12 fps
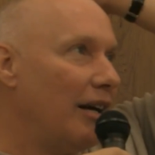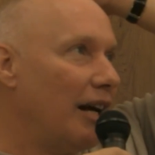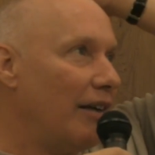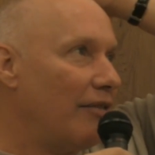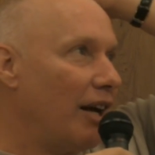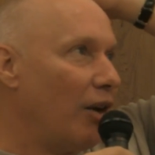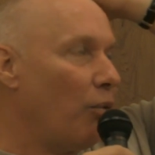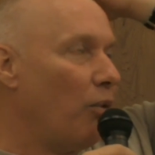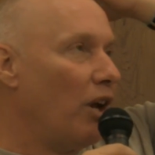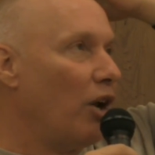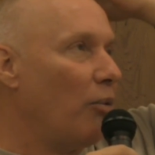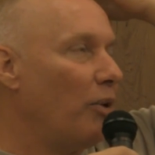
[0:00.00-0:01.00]
I've got a
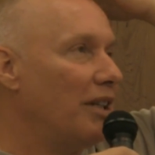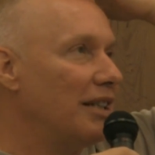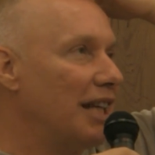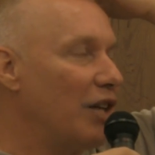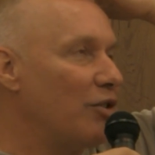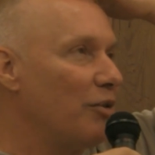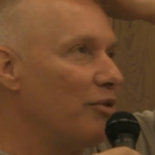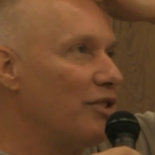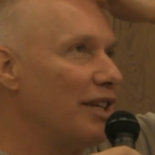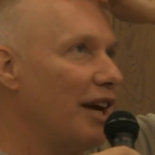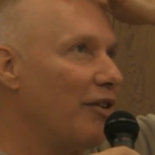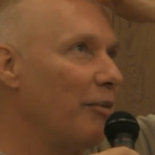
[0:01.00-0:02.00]
one-on-one schedule for
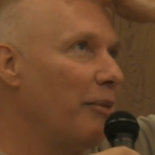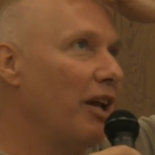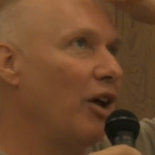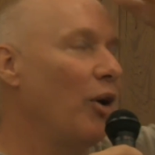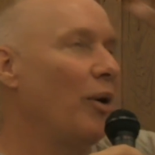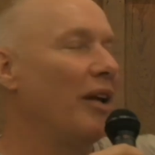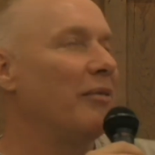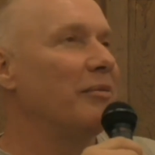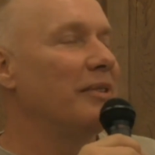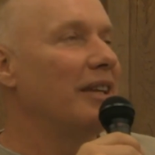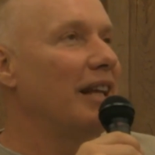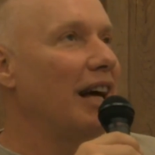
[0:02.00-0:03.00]
Sacramento, and
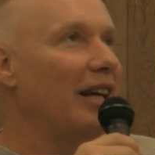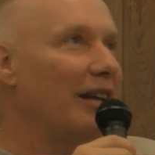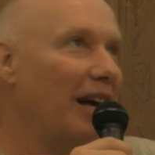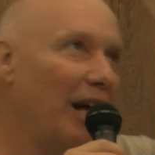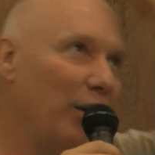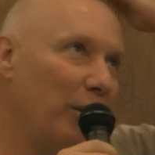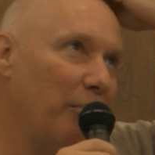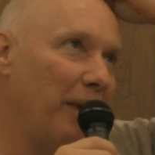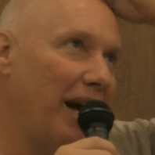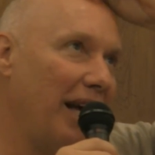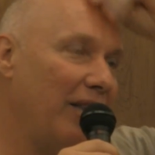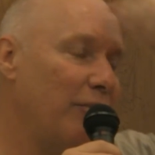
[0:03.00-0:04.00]
I, I look
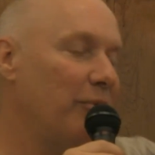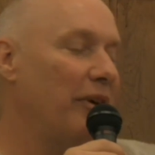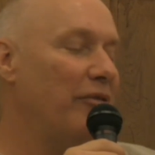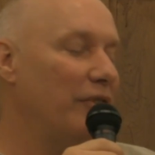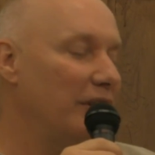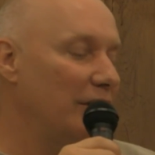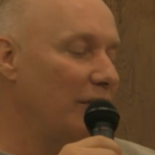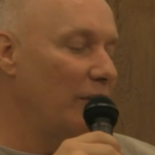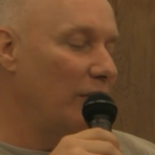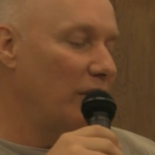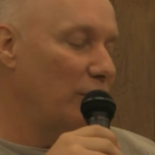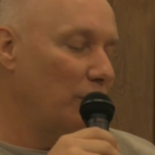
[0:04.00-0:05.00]
back at the reference,
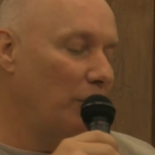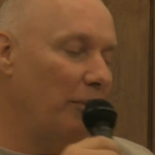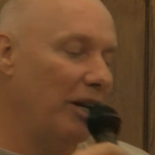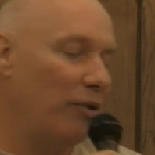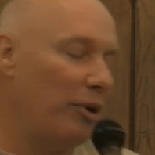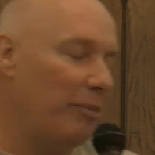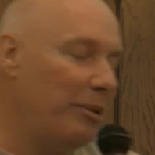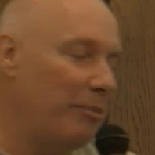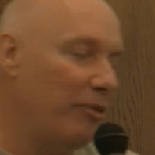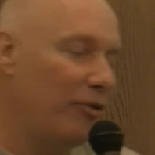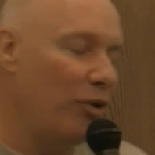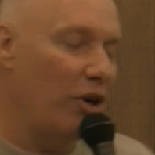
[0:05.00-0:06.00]
because a woman had written me
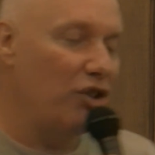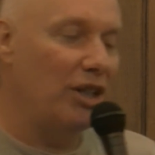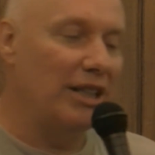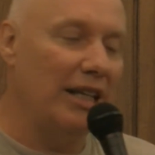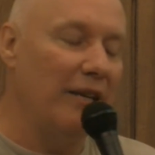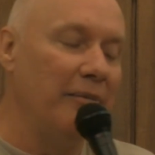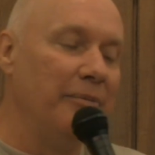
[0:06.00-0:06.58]
before, she said,